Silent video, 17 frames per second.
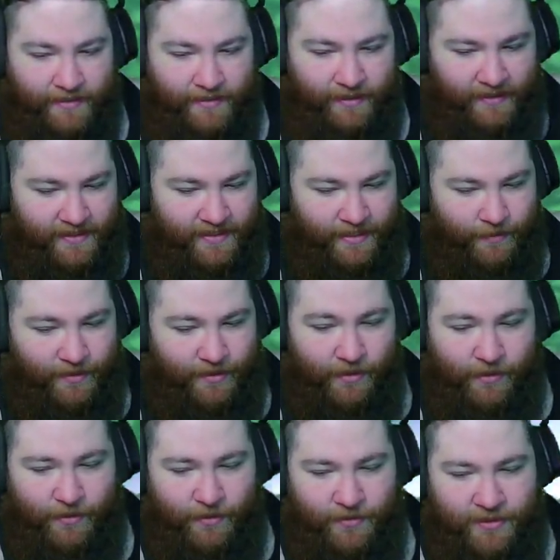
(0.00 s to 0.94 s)
Because like with
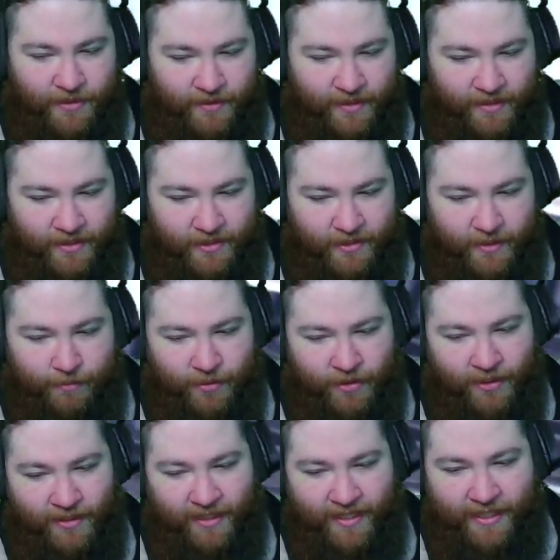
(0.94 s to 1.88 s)
cold, you can put
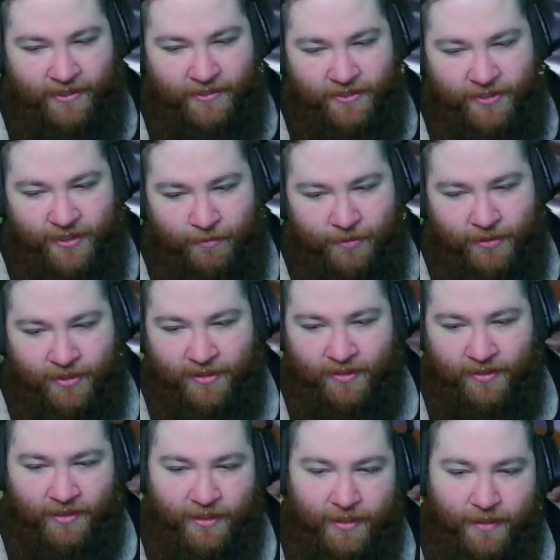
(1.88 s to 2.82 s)
on layers, you can put on
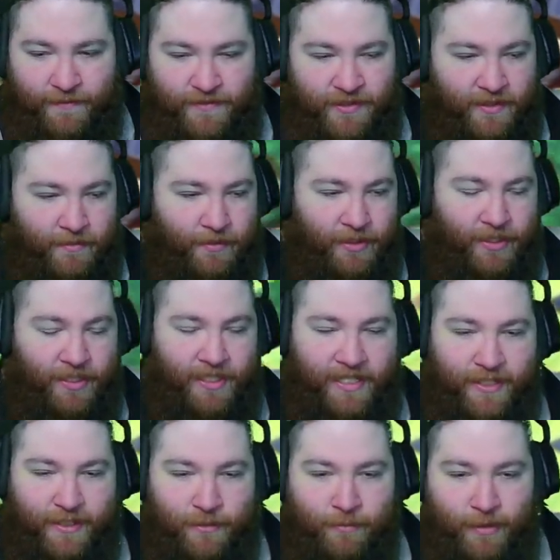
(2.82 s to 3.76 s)
gloves, you can put on
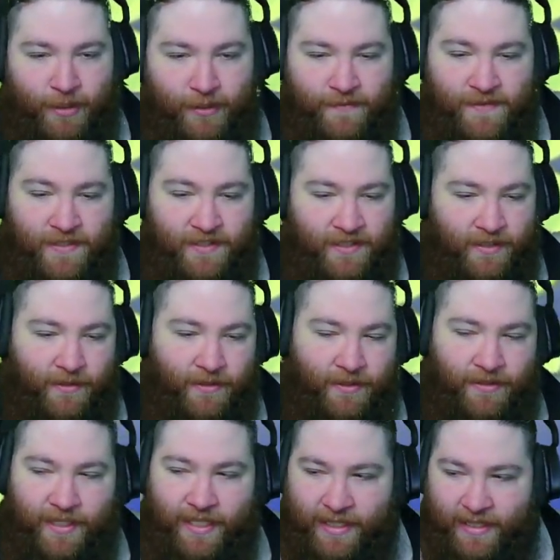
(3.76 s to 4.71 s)
earmuffs, you know,
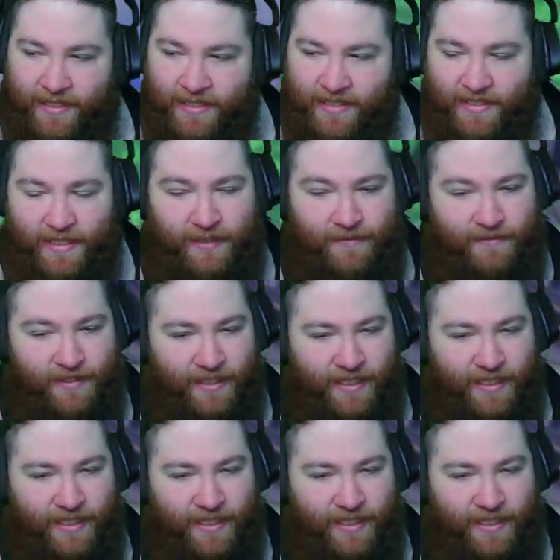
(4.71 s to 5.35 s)
all that kind of stuff.